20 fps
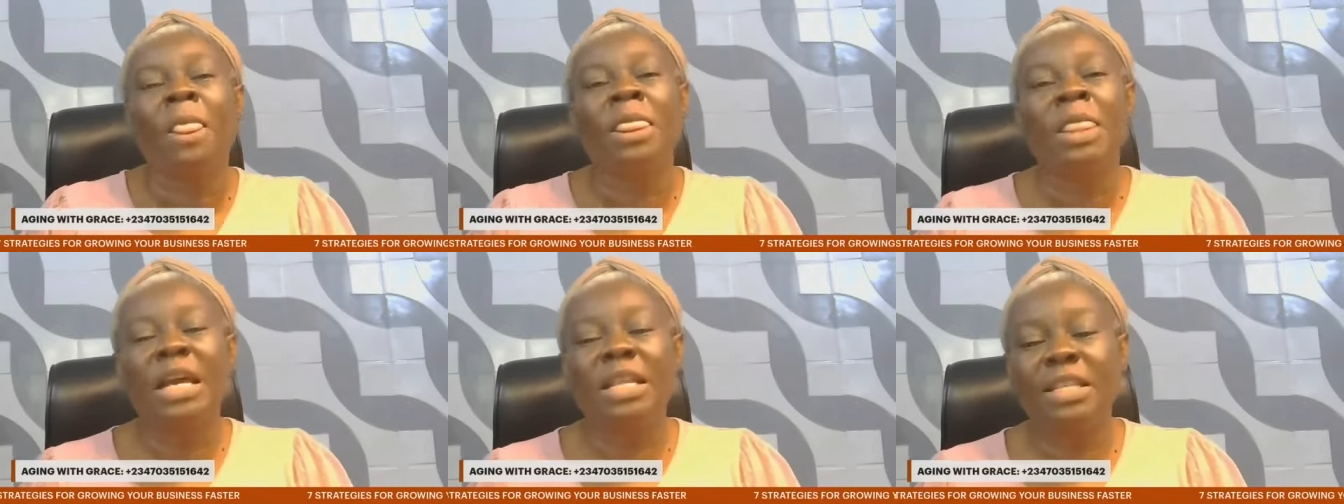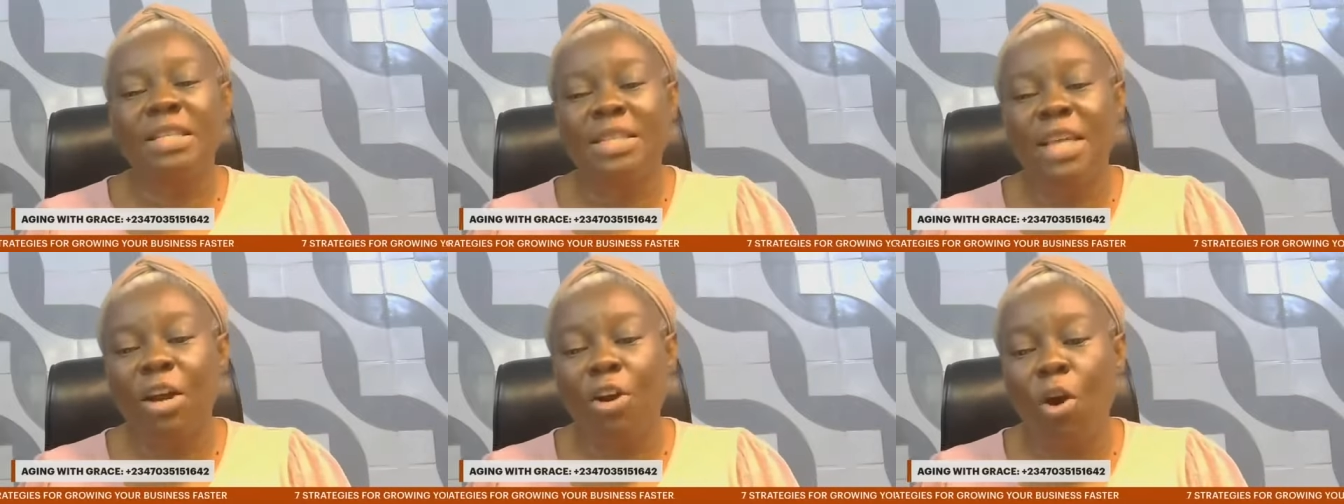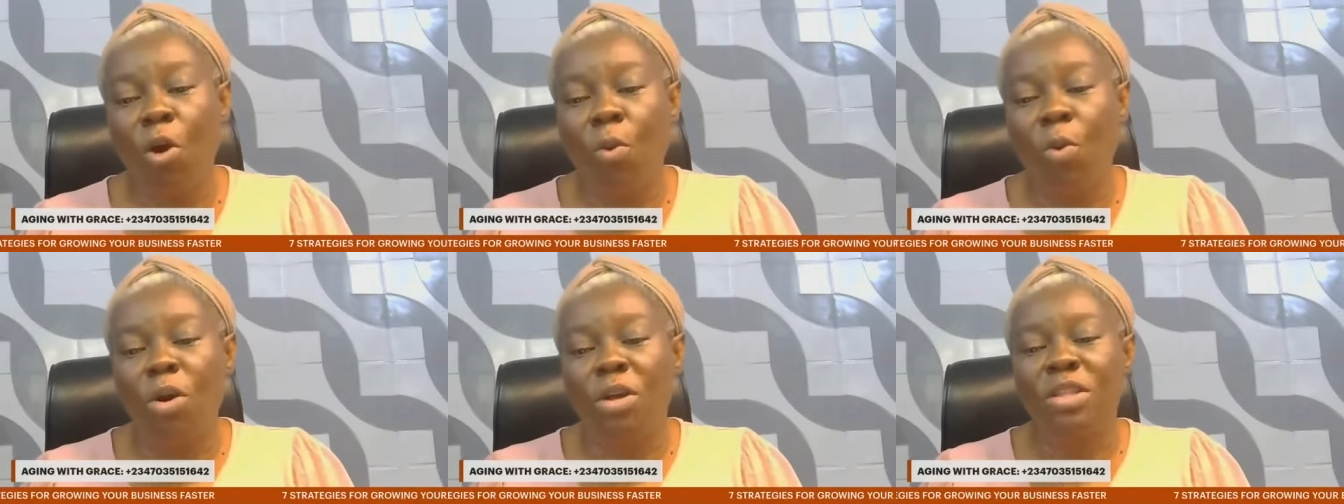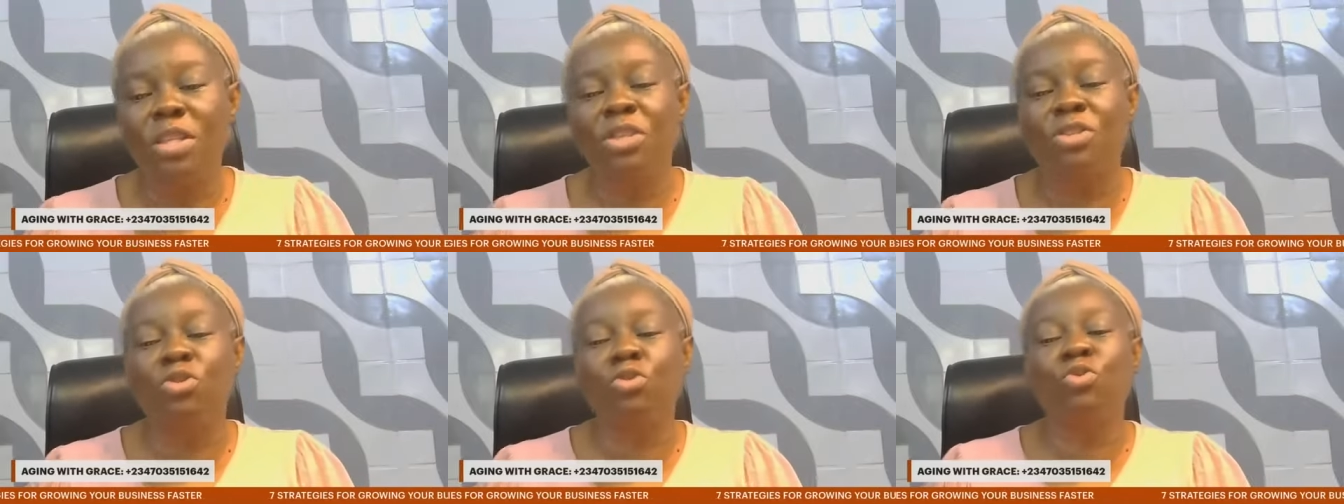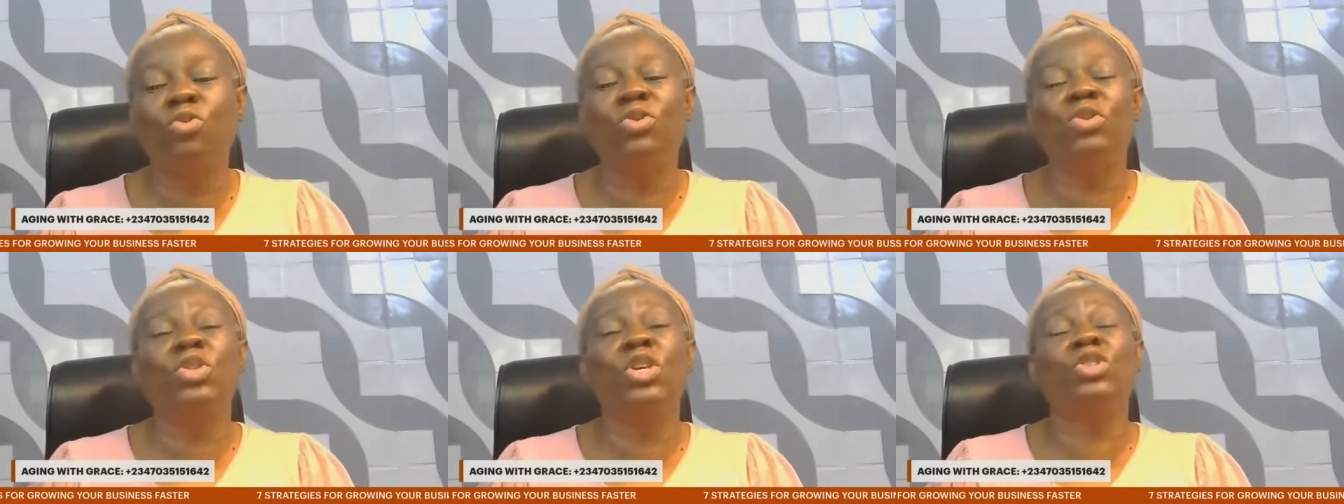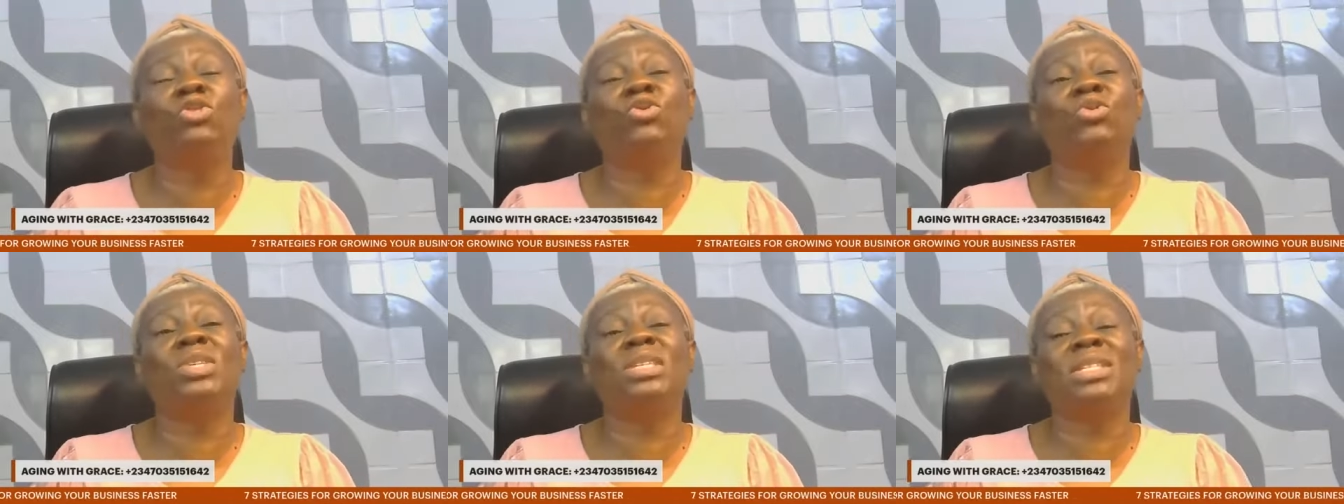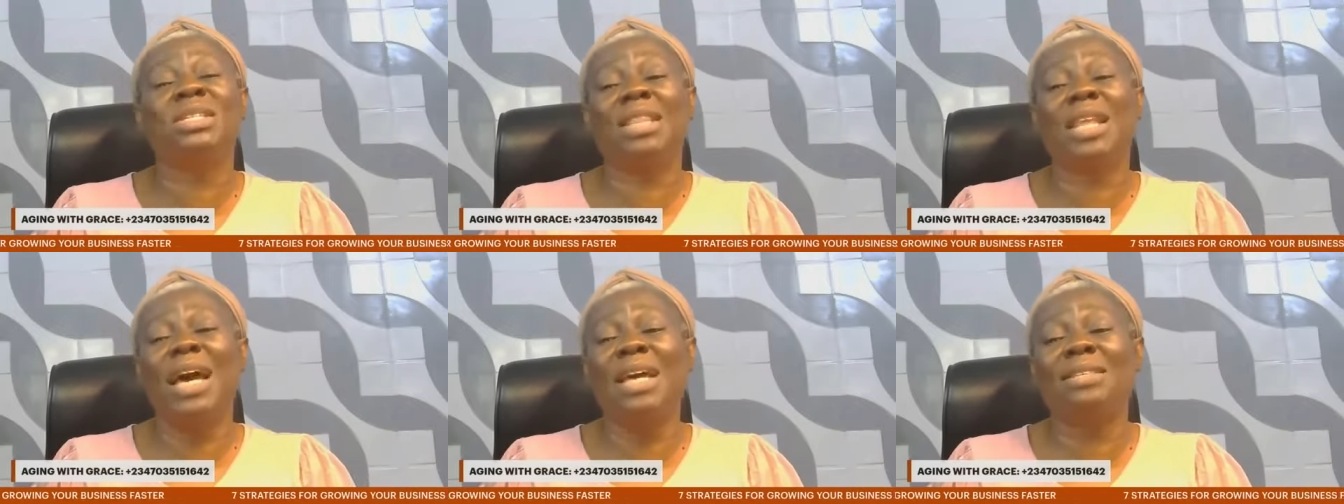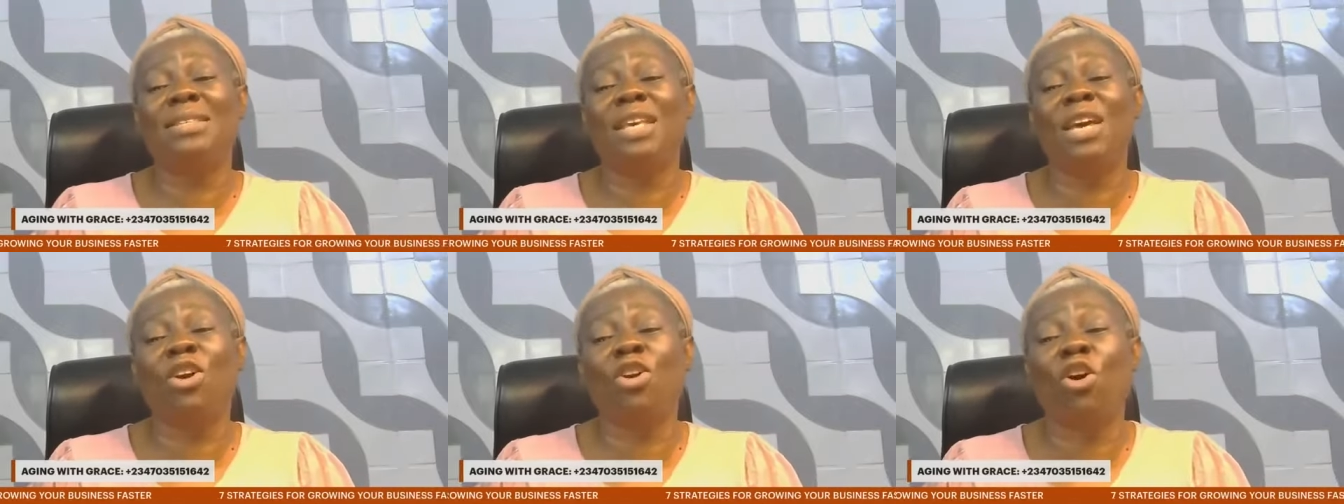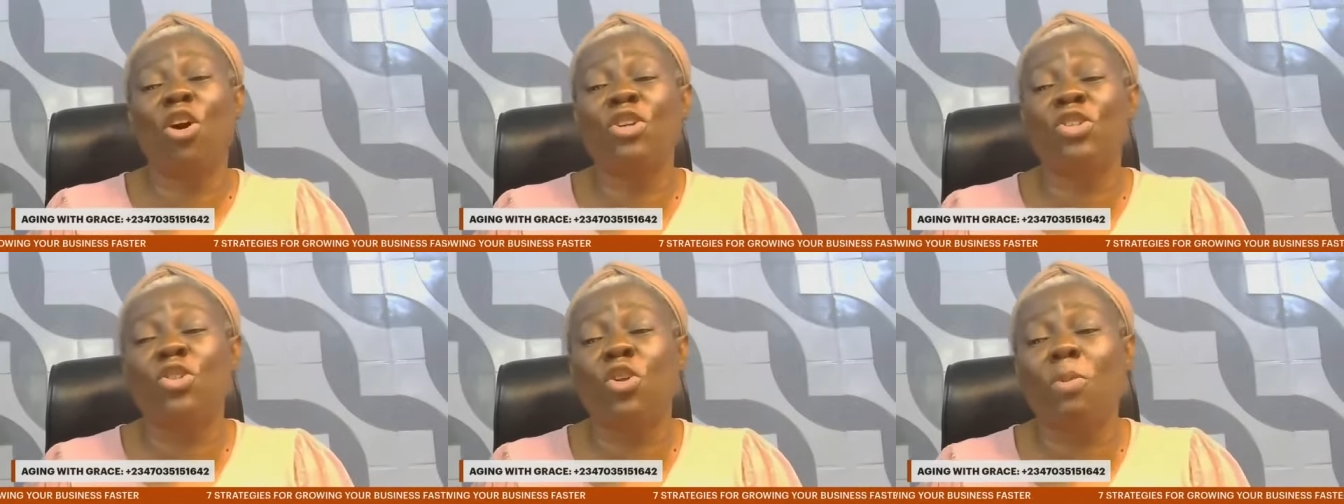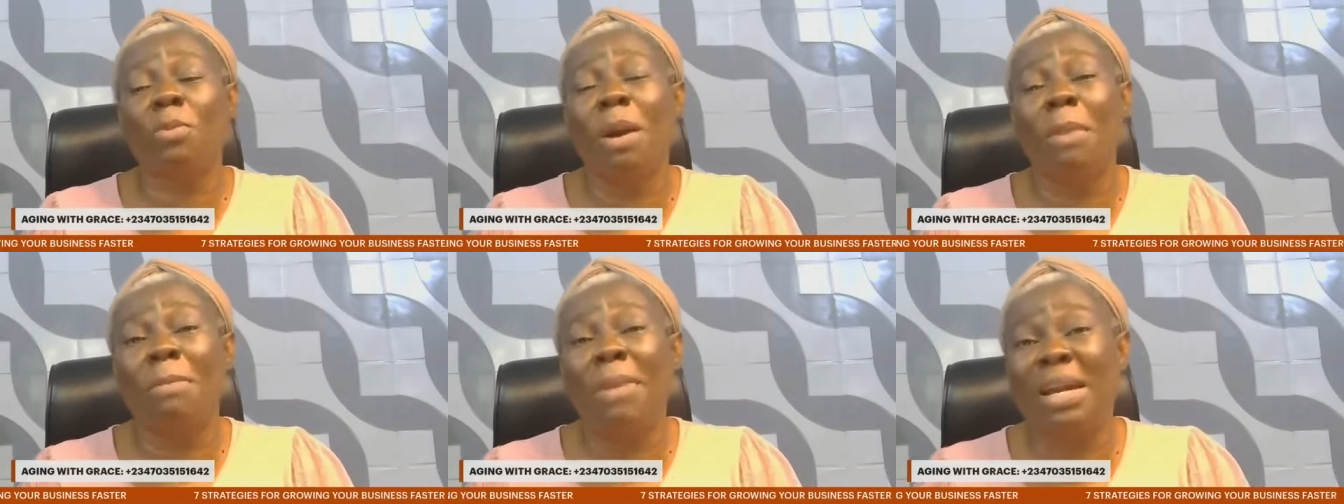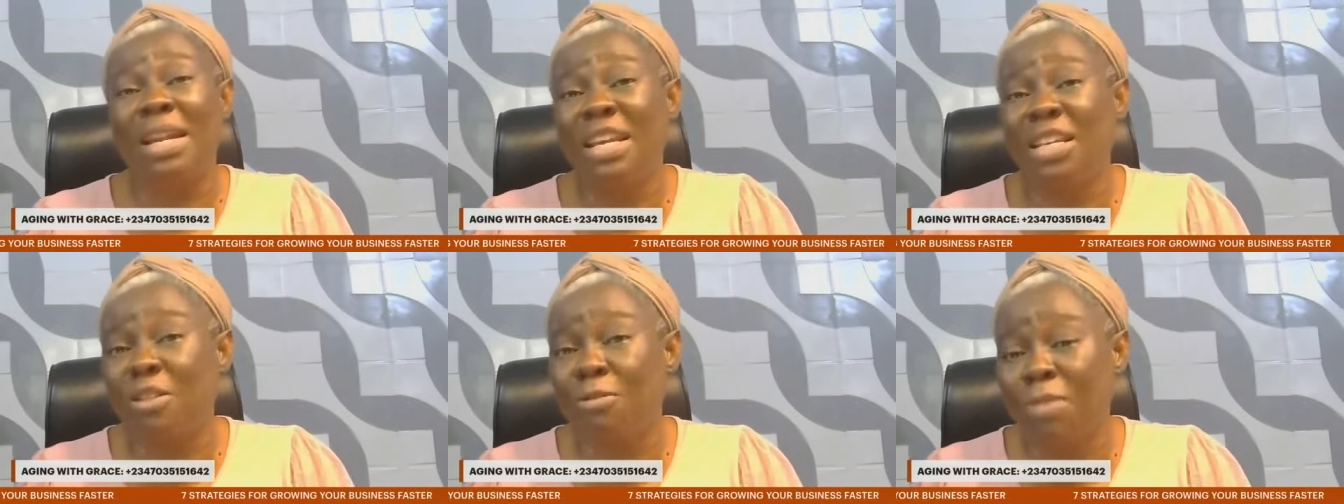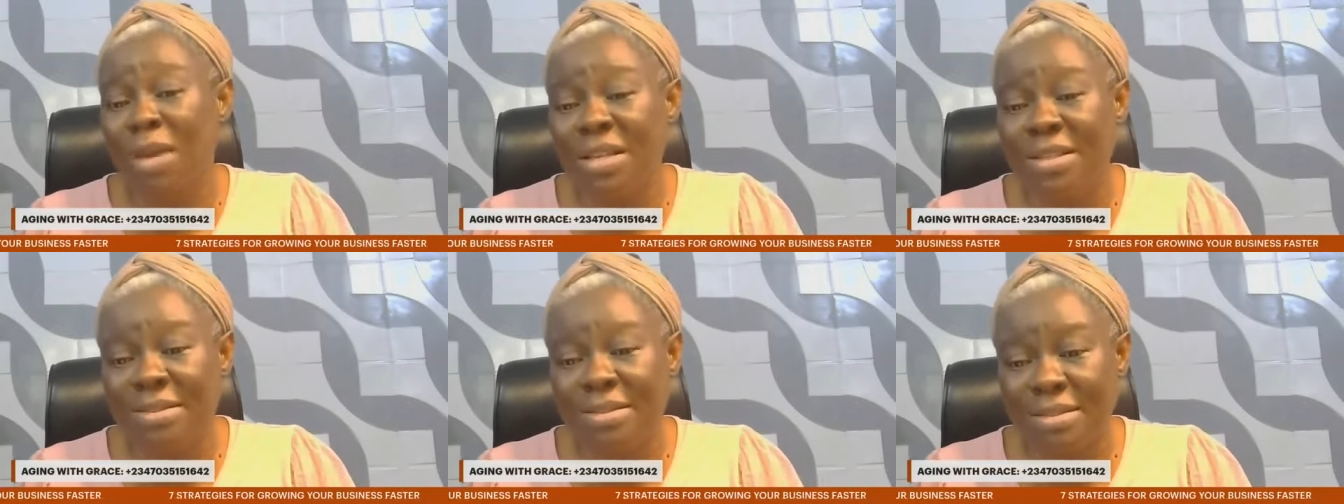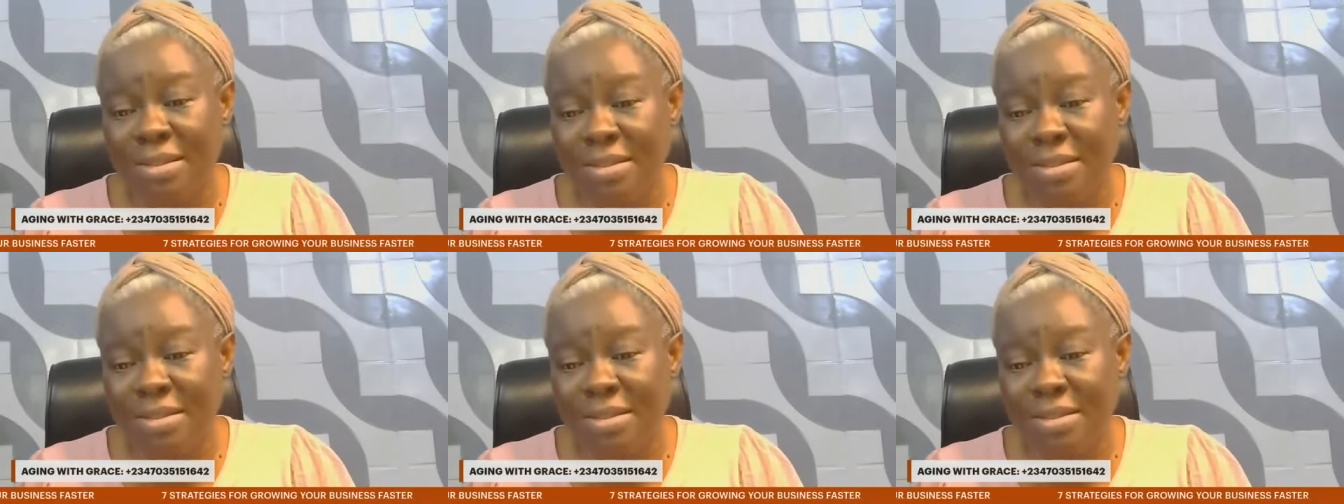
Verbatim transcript: Then the second one is you, you need to utilize a customer management